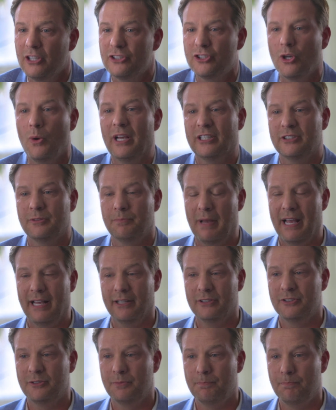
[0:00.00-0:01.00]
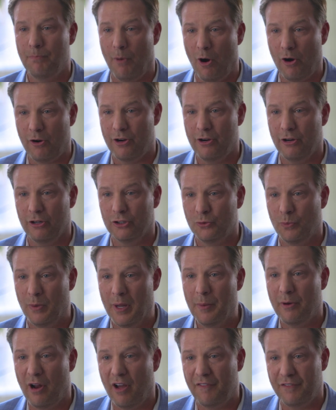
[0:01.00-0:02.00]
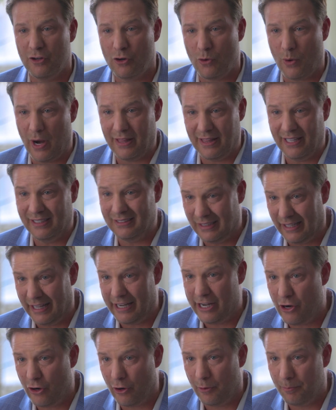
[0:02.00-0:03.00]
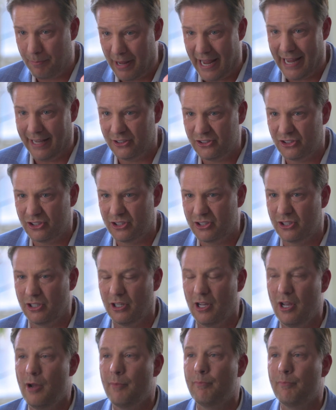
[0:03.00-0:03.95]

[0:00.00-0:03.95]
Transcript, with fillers: So as marketers, we would often create these linear-based